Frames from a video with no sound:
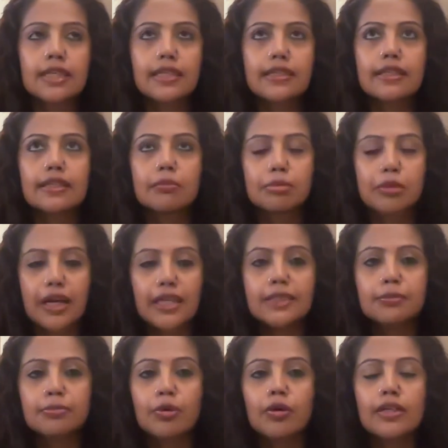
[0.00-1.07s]
I think the
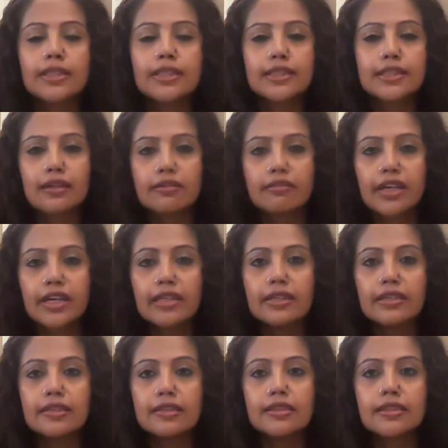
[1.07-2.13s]
price points, the
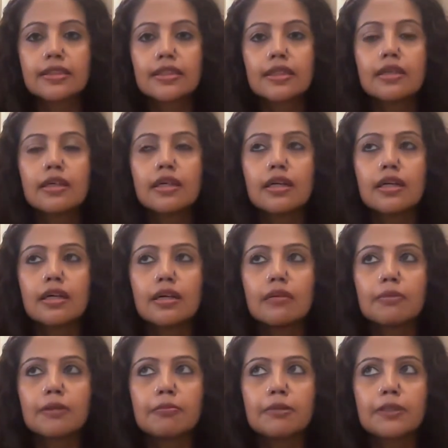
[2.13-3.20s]
awareness,
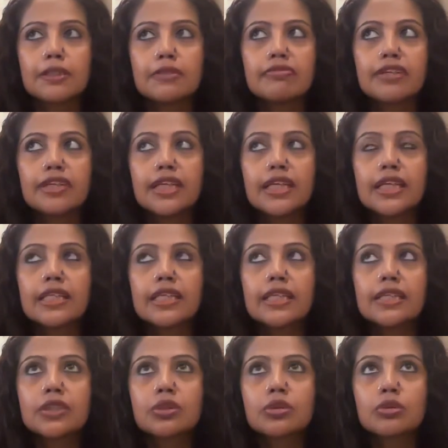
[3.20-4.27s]
people's
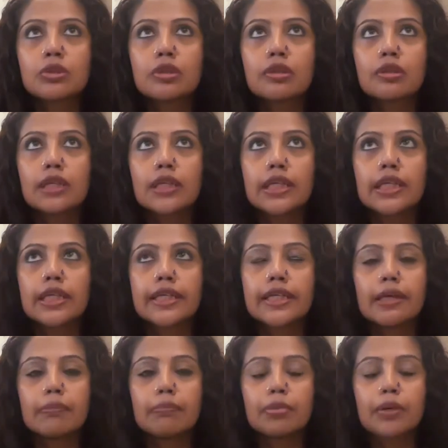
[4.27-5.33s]
willingness to really
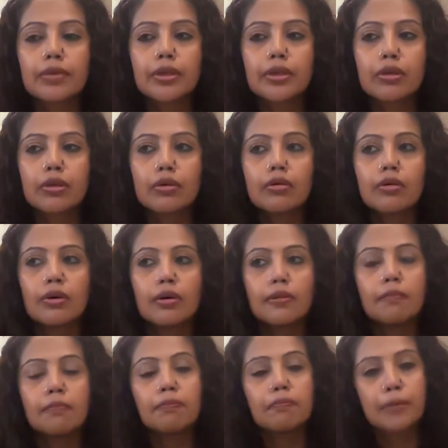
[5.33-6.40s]
keep,
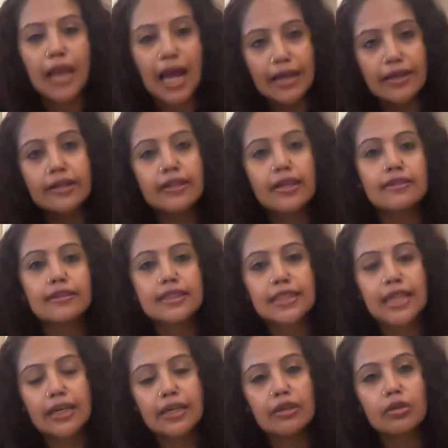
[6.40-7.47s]
planet at the
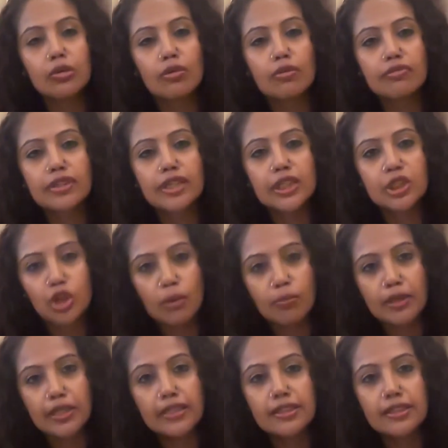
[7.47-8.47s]
center of their shopping